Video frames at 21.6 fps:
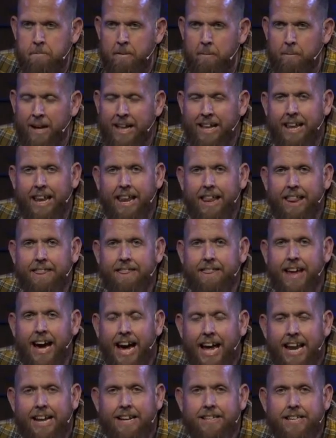Man,
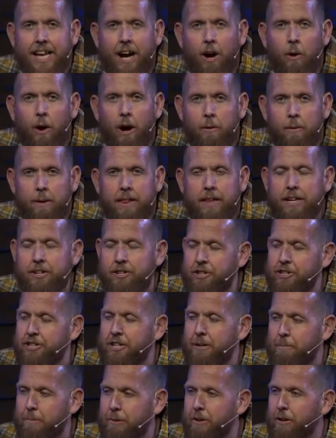that is how our
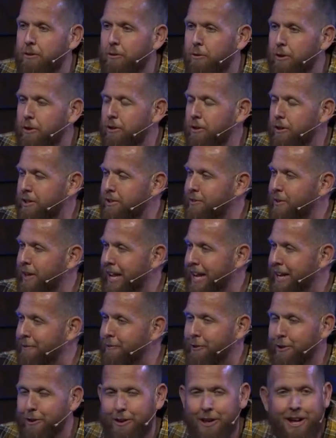relationship with the Lord looks like
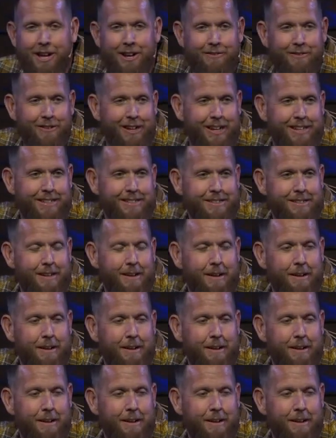for a lot of us.